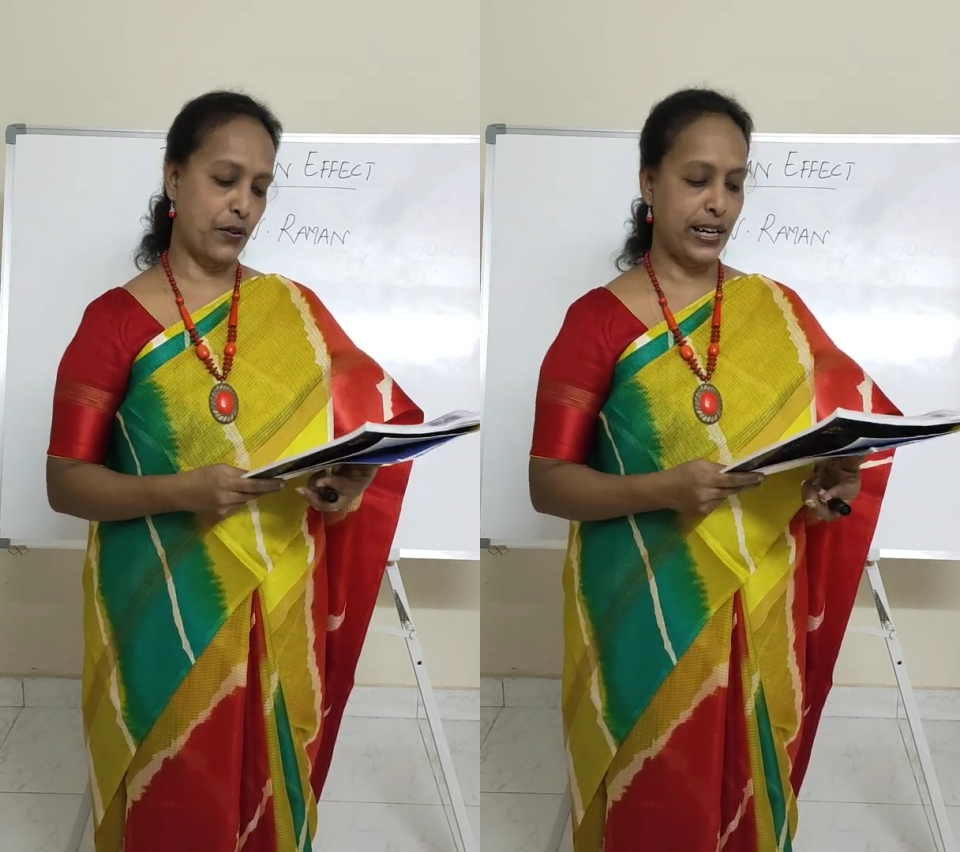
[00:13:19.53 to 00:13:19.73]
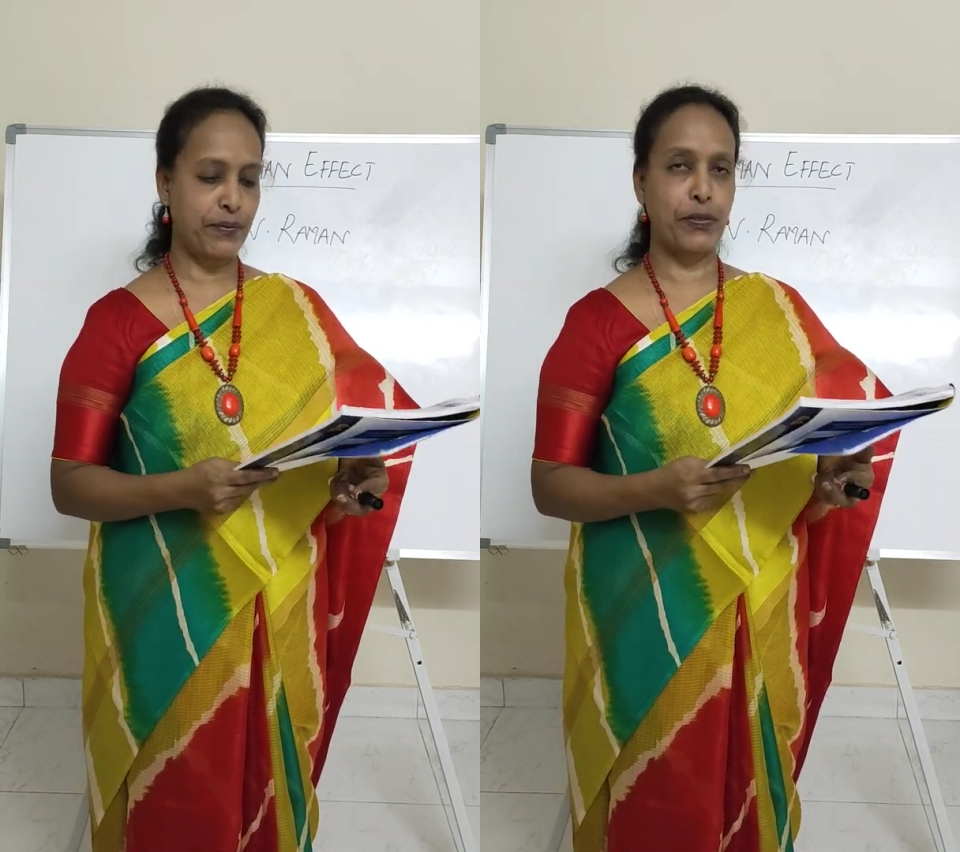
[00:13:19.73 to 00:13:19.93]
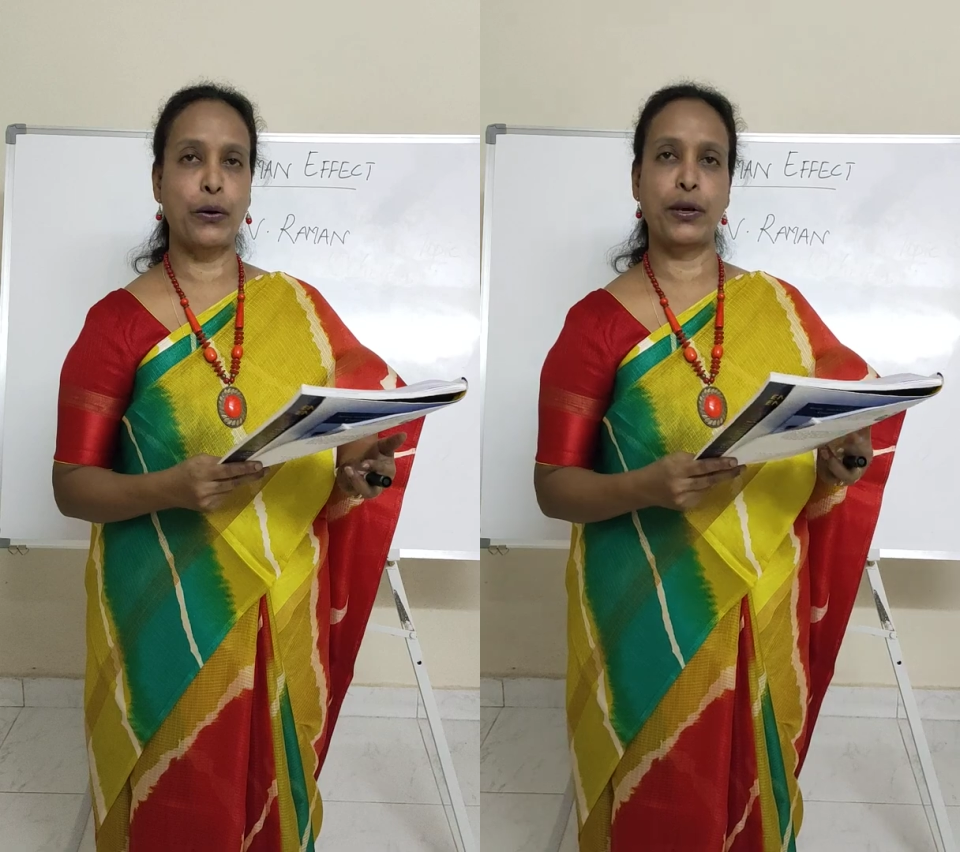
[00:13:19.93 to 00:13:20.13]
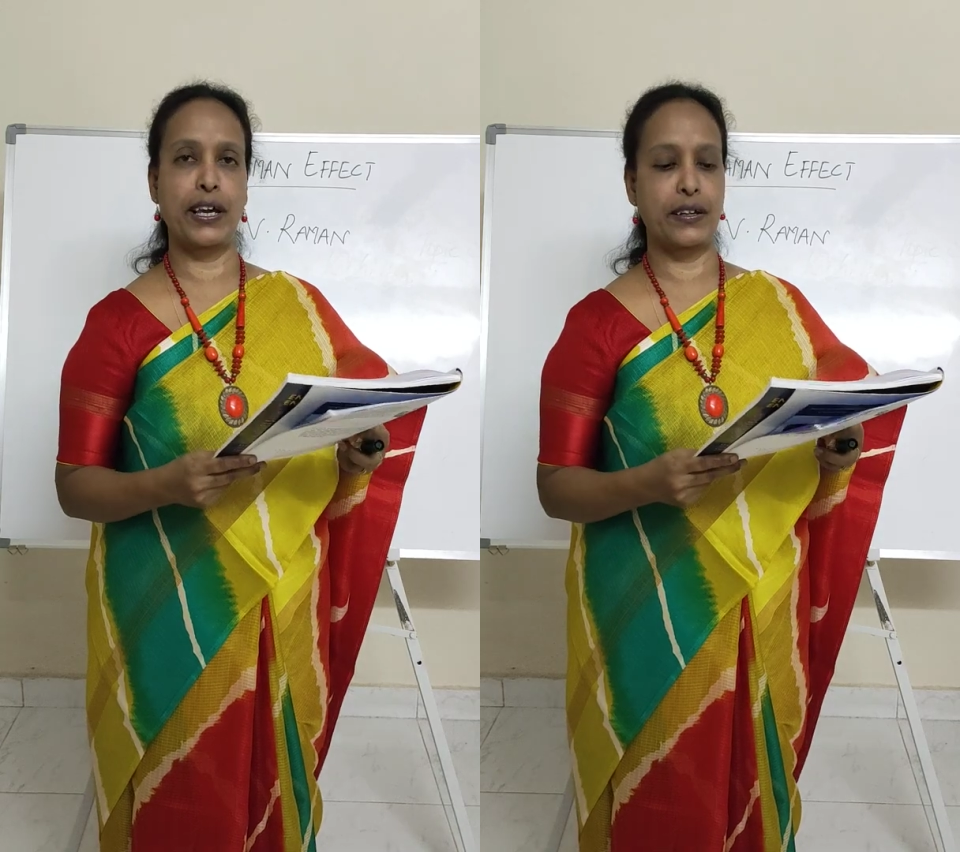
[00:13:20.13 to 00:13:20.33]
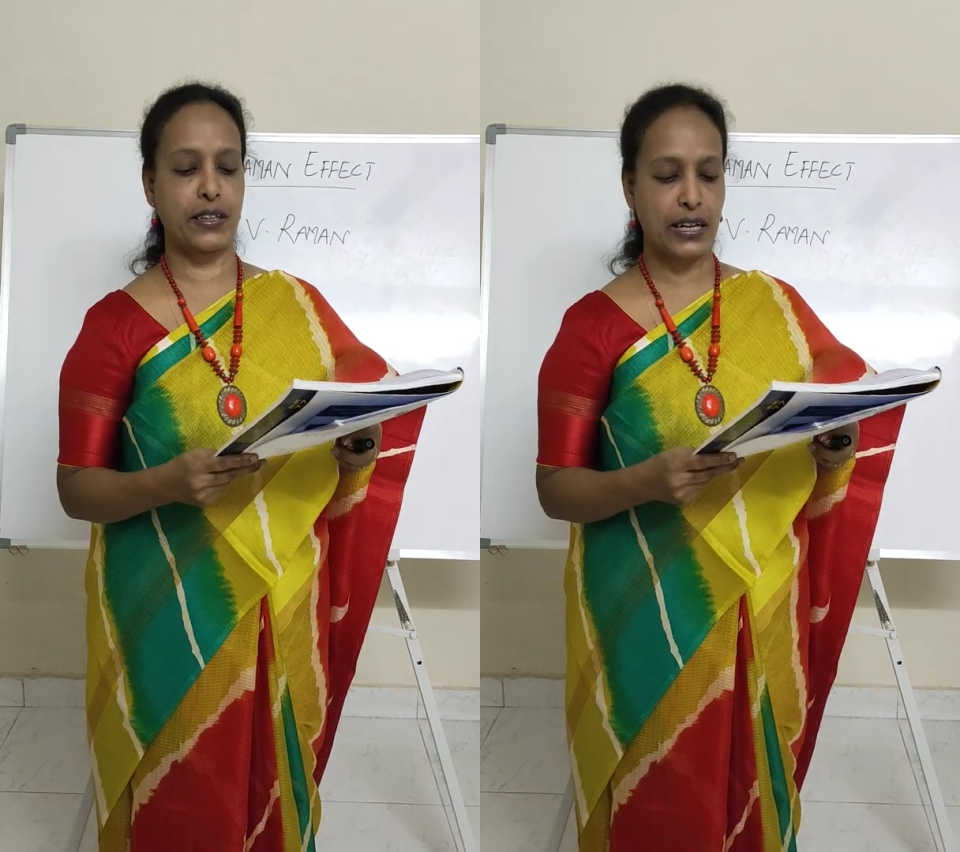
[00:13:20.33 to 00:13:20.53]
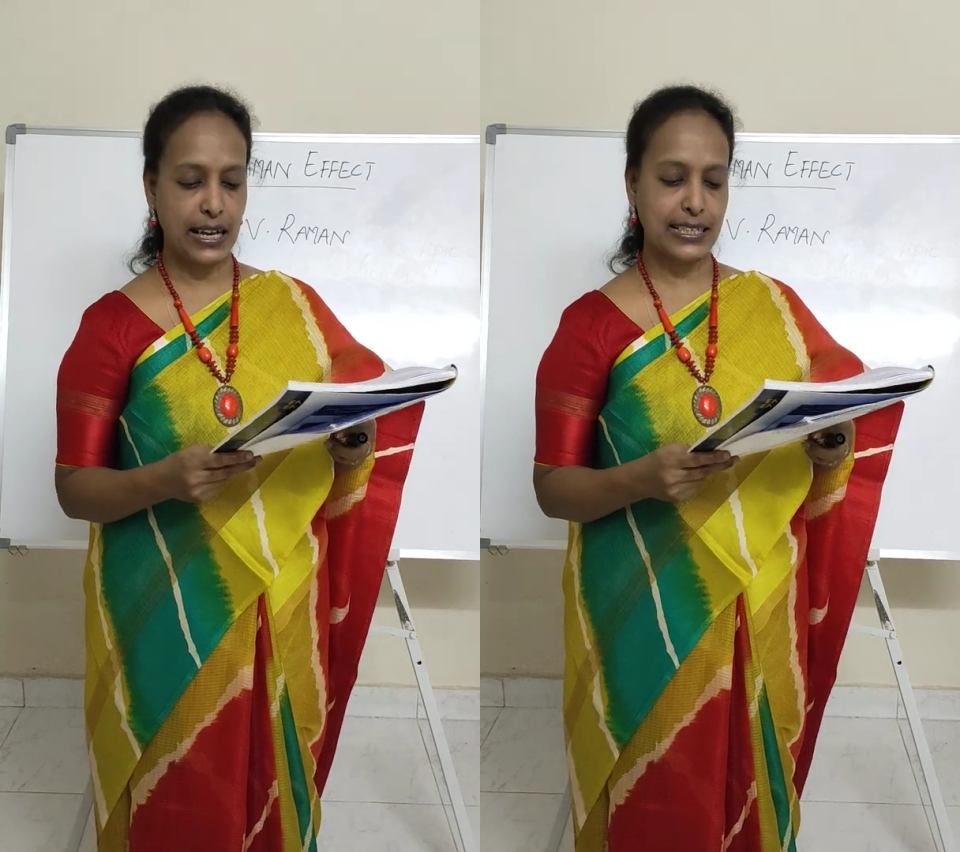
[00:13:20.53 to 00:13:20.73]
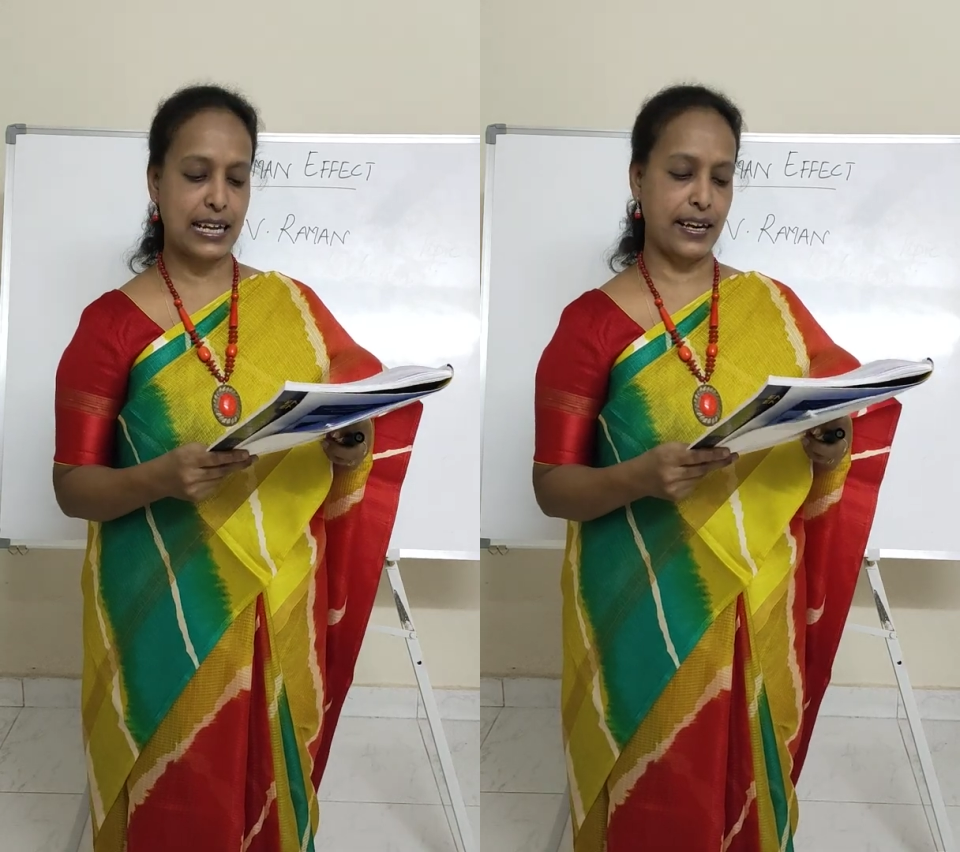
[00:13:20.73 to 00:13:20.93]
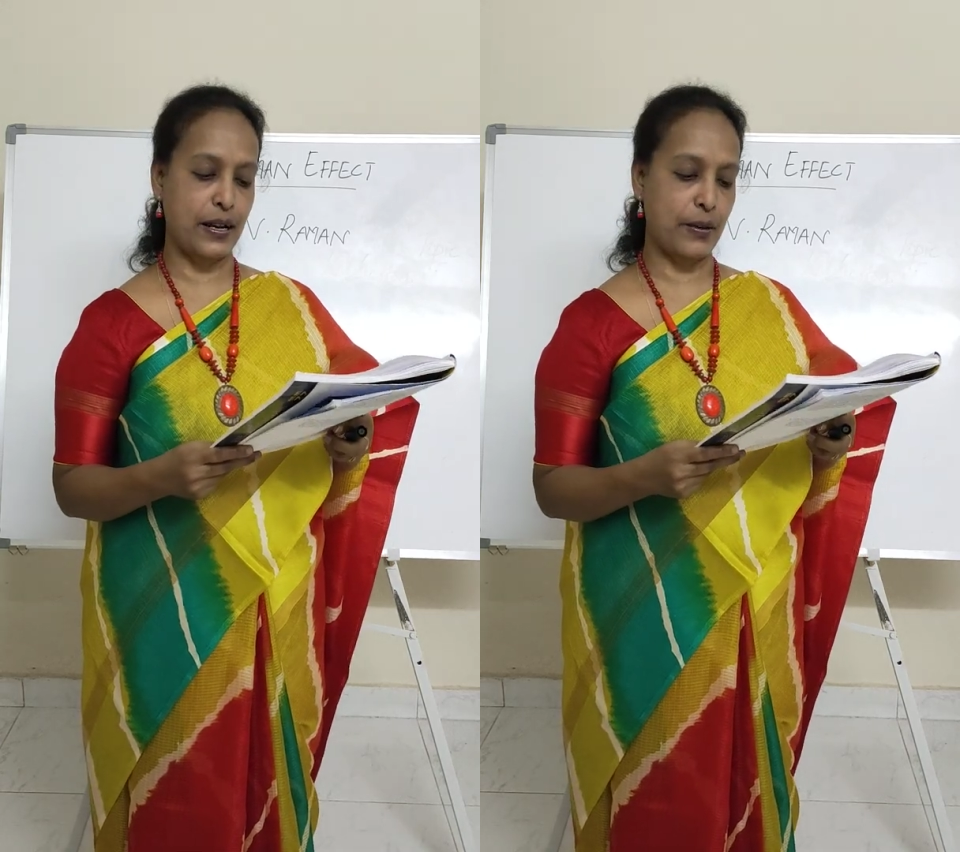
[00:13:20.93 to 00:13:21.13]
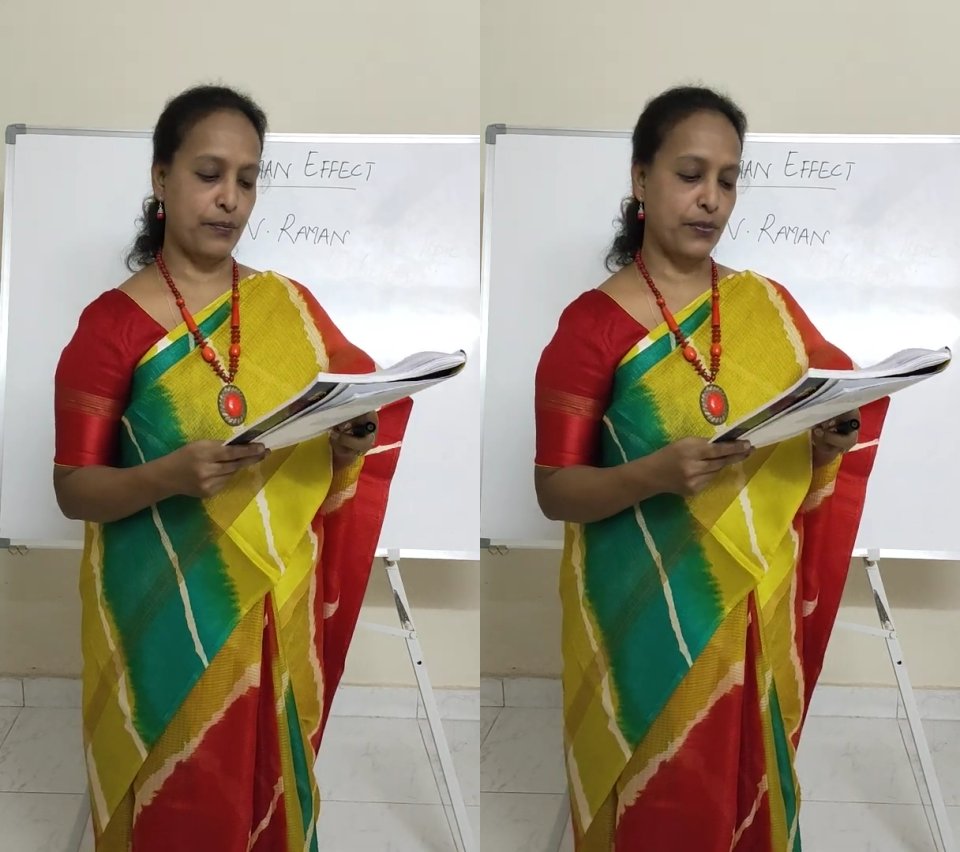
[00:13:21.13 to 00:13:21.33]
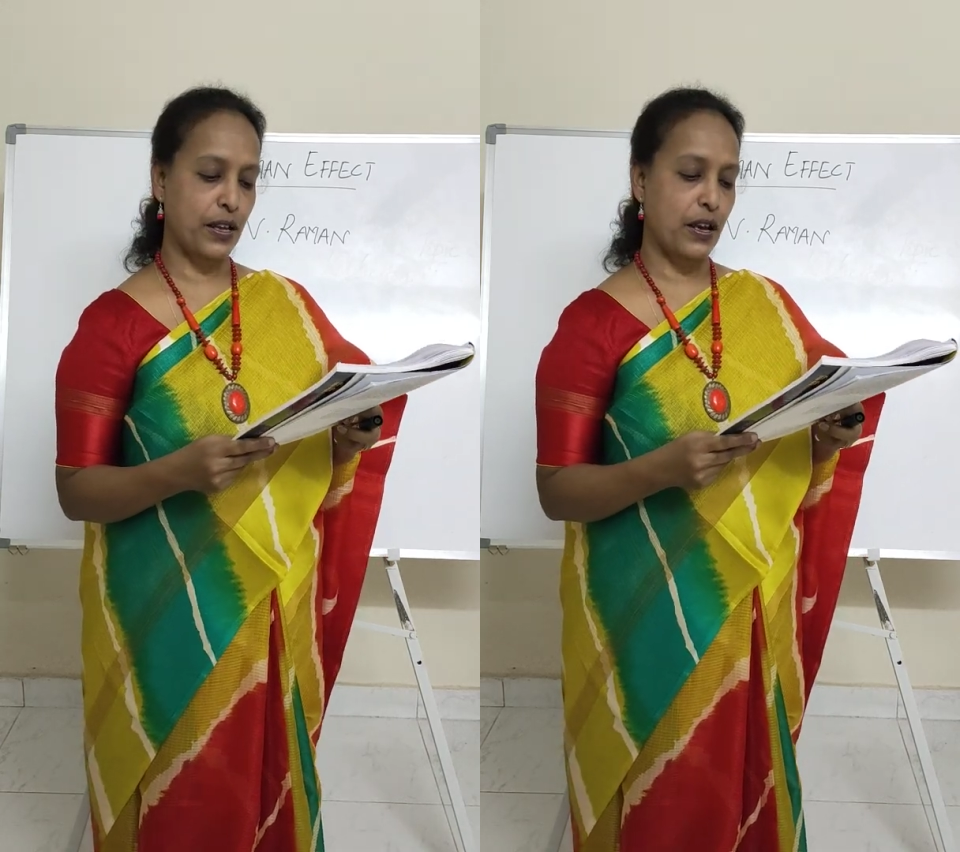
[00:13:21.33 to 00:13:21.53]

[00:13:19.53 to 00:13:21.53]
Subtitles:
Alright? Okay. The next slide now.